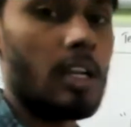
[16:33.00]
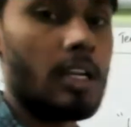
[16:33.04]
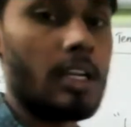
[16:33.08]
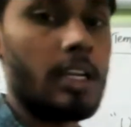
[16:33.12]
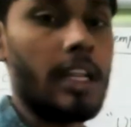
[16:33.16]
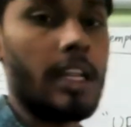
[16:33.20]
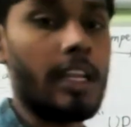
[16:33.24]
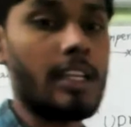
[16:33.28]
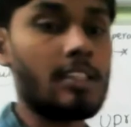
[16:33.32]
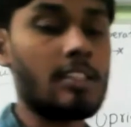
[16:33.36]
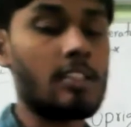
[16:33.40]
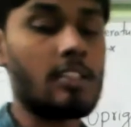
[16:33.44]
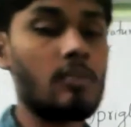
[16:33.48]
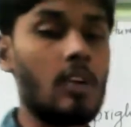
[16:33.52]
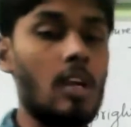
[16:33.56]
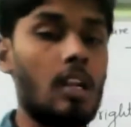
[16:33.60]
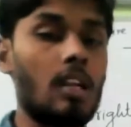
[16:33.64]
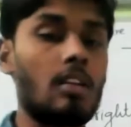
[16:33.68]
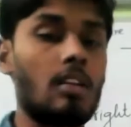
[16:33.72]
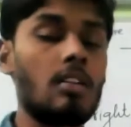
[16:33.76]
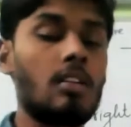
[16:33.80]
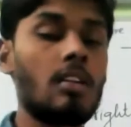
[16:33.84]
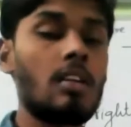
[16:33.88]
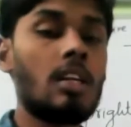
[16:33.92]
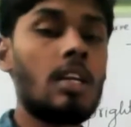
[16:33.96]
Next
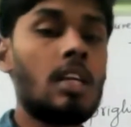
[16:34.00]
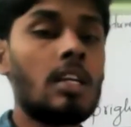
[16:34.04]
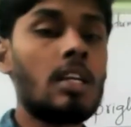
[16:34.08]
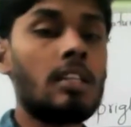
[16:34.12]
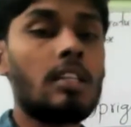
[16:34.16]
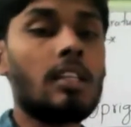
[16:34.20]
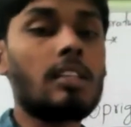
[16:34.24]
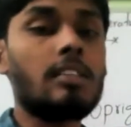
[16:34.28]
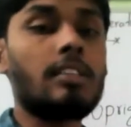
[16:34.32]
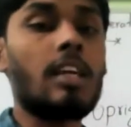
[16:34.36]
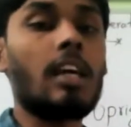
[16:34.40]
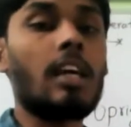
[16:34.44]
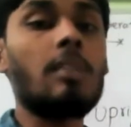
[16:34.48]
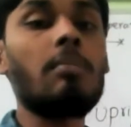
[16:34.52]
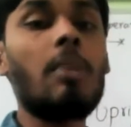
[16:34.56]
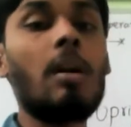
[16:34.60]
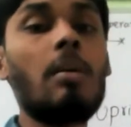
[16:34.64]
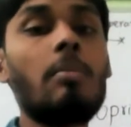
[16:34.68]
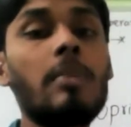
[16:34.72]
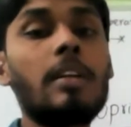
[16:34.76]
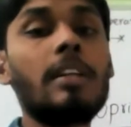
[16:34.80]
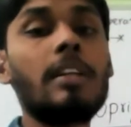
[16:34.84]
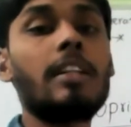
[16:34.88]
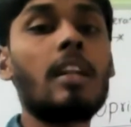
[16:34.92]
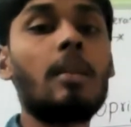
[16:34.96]
one, the
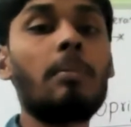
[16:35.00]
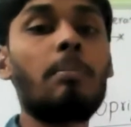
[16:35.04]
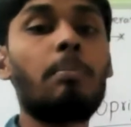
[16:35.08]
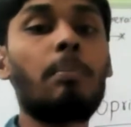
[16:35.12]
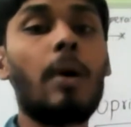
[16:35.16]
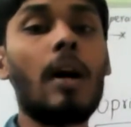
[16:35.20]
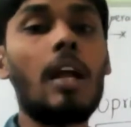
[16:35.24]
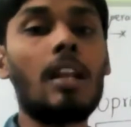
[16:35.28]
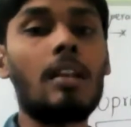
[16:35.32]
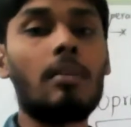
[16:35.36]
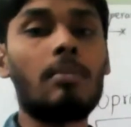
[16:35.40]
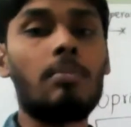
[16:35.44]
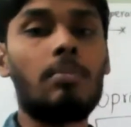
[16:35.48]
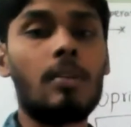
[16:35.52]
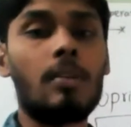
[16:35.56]
thermometer bulb.